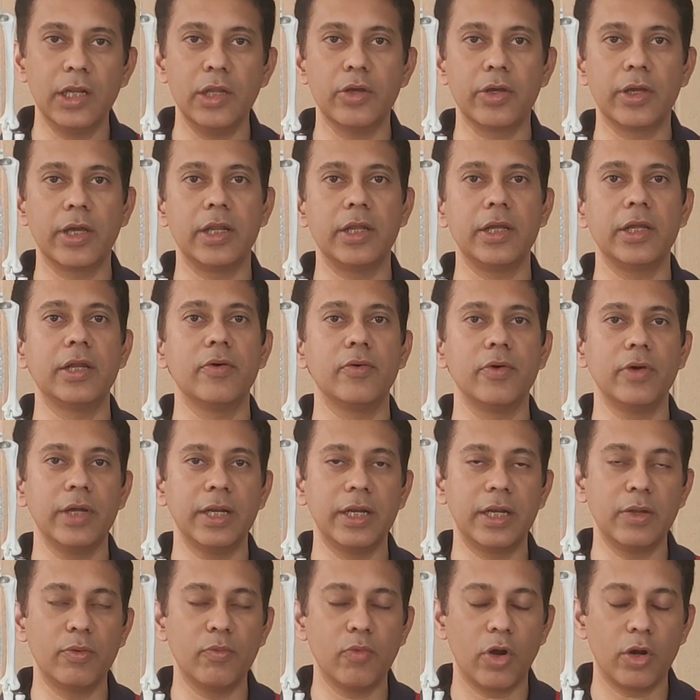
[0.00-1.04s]
you can heat a
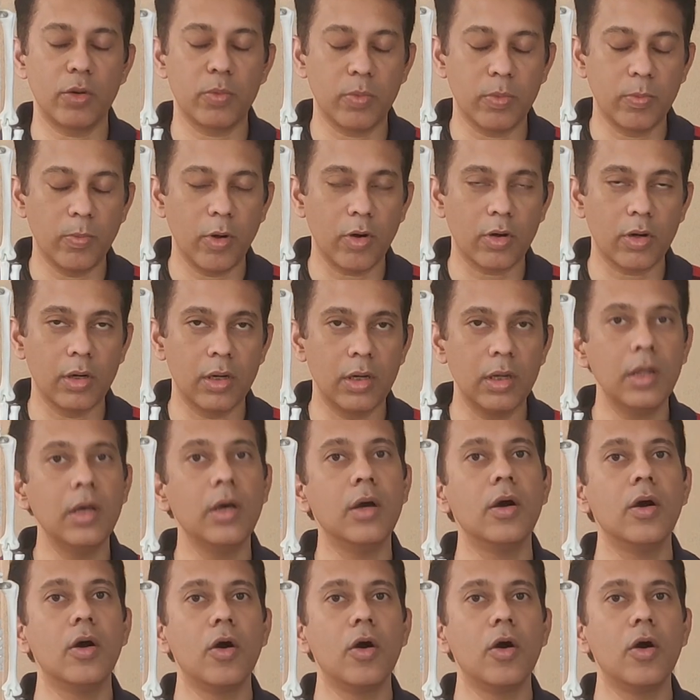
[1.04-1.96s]
heating bottle,